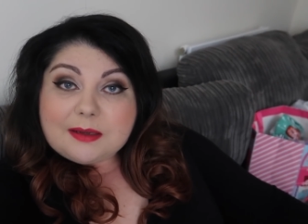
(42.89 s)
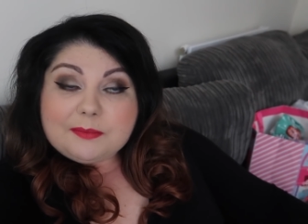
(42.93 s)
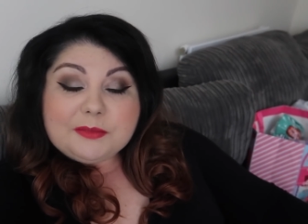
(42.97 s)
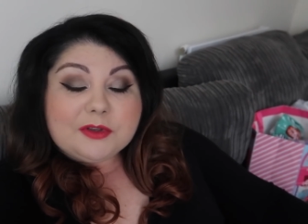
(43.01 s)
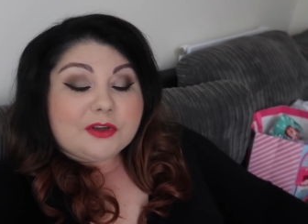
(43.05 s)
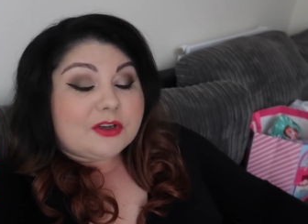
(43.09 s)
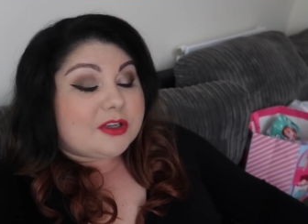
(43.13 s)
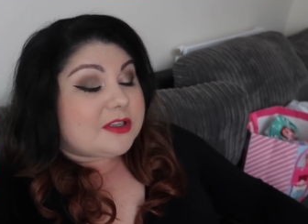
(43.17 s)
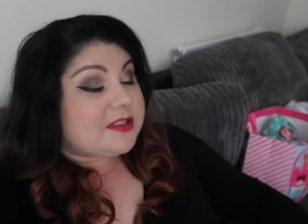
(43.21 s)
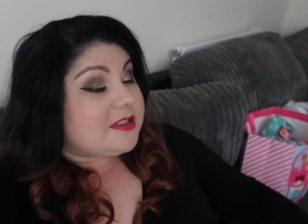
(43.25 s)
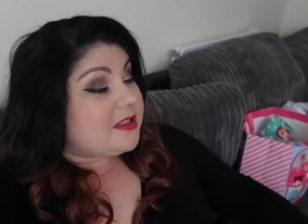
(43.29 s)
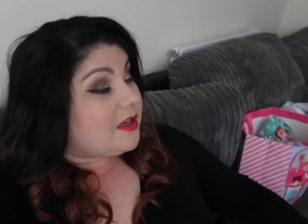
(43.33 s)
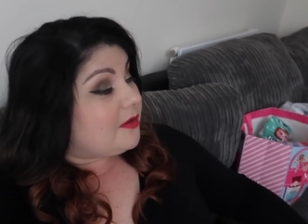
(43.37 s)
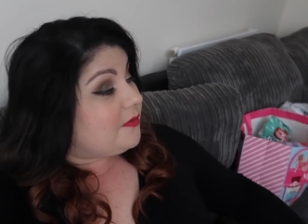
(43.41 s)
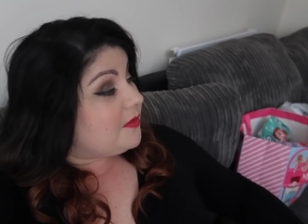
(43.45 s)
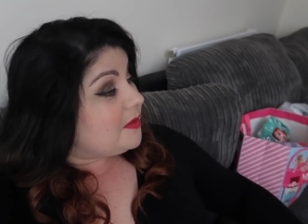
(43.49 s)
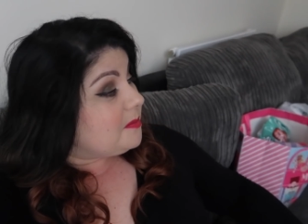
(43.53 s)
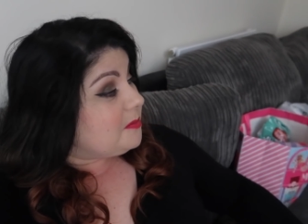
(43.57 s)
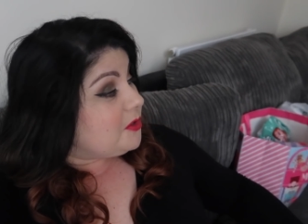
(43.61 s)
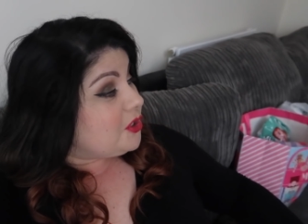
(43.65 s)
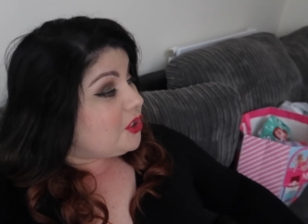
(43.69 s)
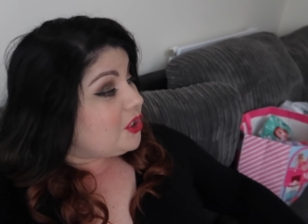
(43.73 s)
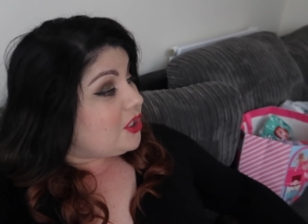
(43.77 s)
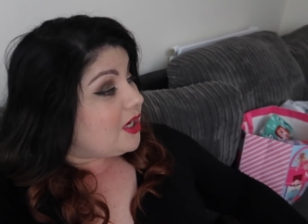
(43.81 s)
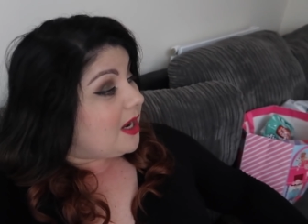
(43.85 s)
And we got ourselves
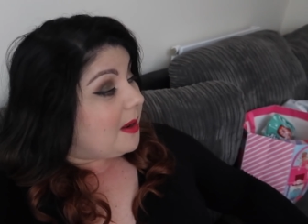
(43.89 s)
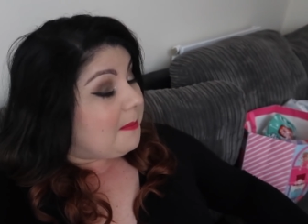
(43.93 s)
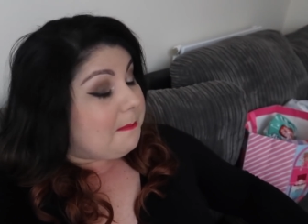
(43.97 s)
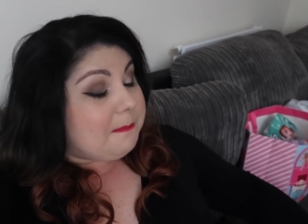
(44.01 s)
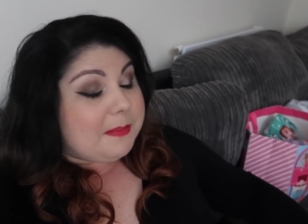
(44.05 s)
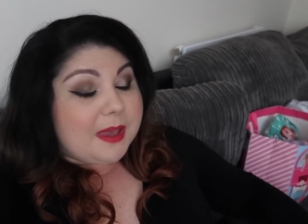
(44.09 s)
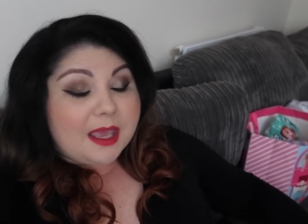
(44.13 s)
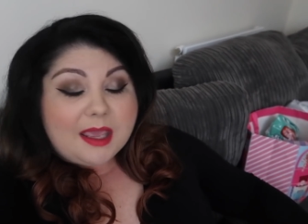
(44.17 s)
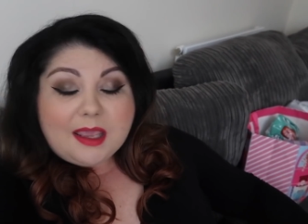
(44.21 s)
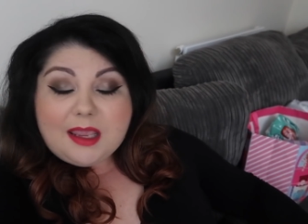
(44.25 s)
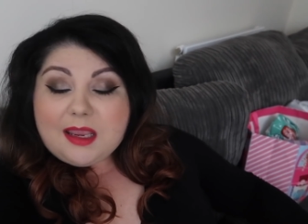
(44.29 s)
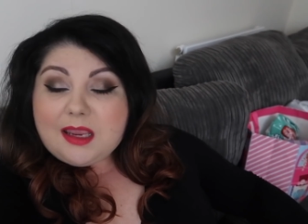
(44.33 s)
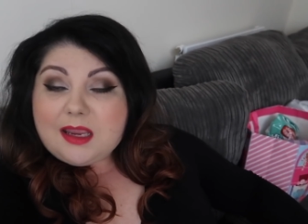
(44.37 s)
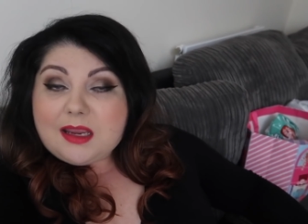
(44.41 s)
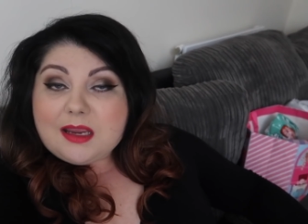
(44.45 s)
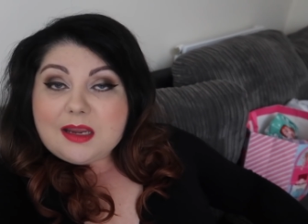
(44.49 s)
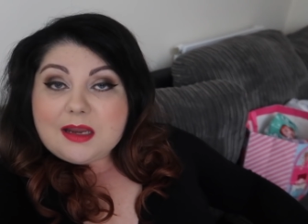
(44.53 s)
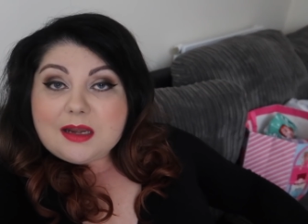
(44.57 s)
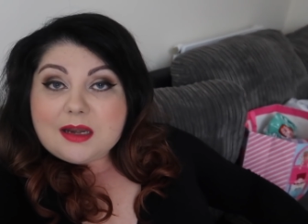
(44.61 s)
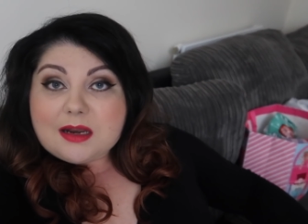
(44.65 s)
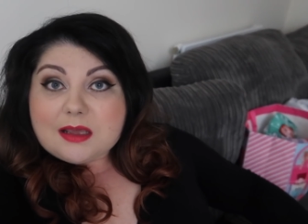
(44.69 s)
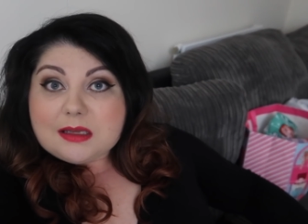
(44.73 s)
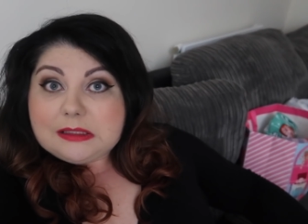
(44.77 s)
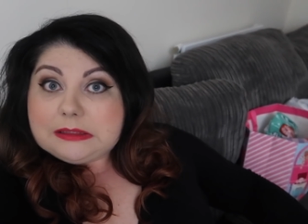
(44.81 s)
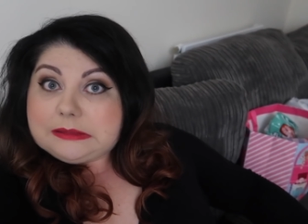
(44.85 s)
some
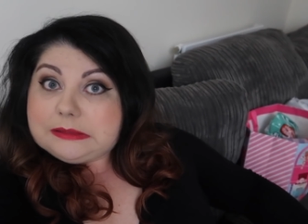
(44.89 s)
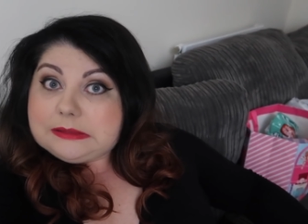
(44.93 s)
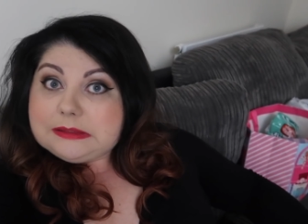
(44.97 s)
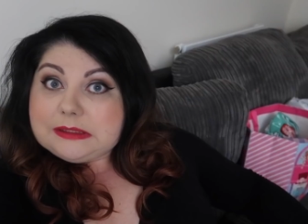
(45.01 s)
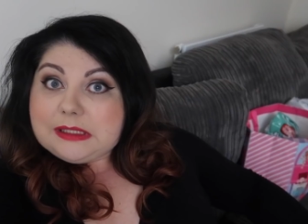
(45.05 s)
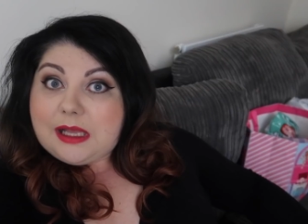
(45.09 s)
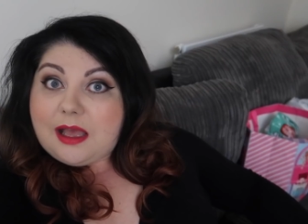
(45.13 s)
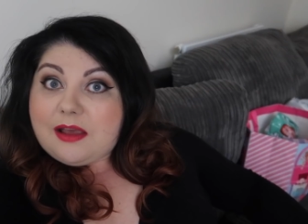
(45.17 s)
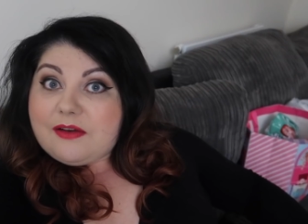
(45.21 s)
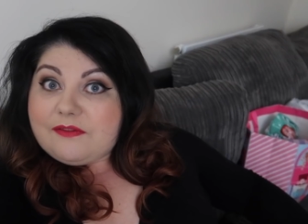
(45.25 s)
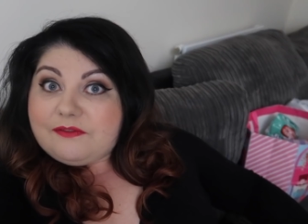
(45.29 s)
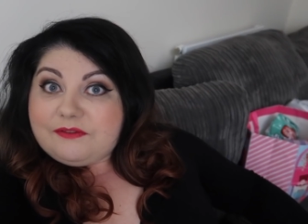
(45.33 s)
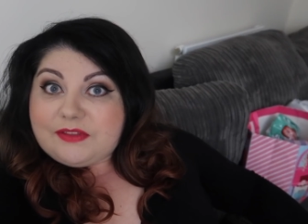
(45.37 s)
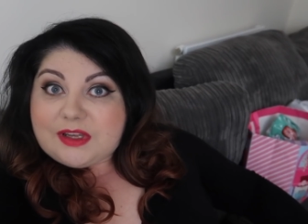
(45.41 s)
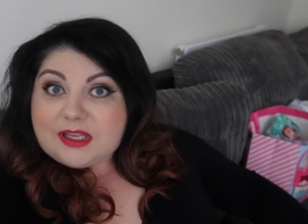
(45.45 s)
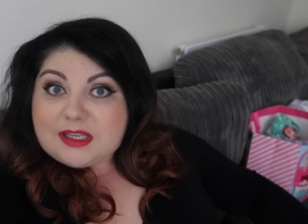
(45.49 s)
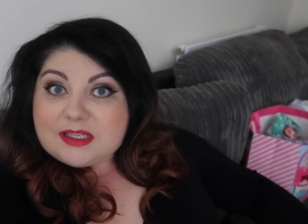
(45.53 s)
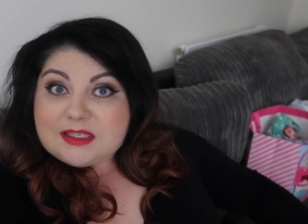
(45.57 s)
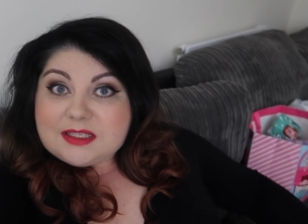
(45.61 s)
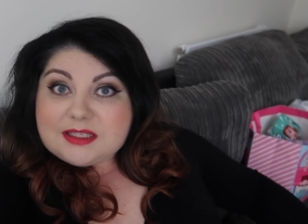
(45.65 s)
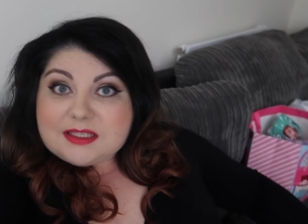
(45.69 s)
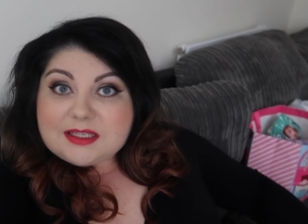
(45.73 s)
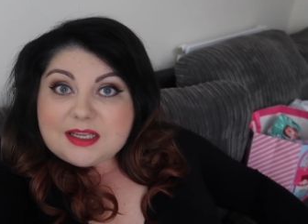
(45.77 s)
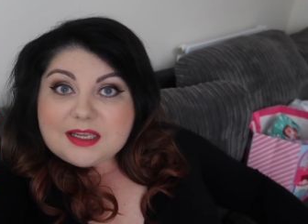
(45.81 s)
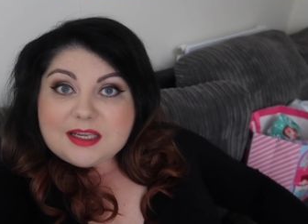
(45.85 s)
champagne, mm.
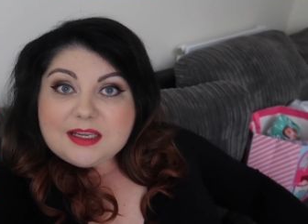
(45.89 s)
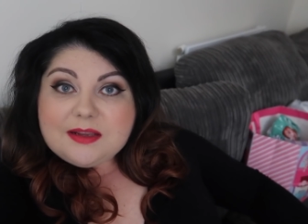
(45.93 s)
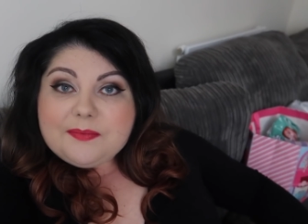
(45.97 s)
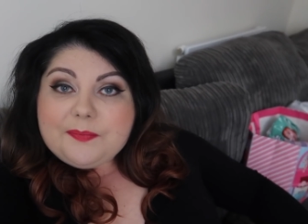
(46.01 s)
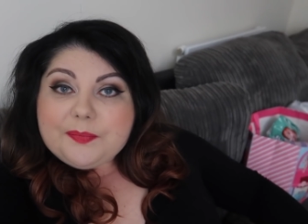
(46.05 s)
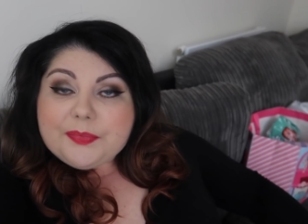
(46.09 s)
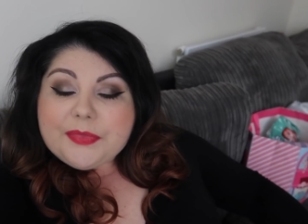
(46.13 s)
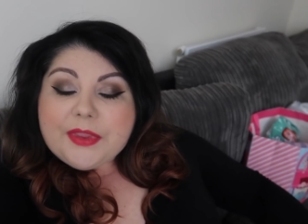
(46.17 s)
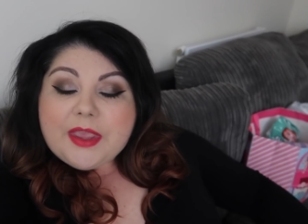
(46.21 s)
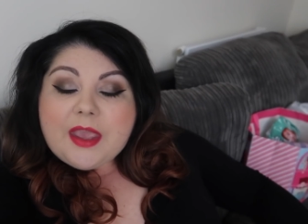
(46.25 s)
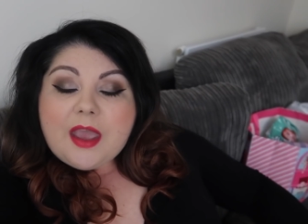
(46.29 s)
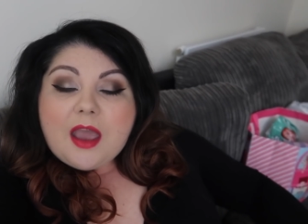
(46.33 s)
fancy.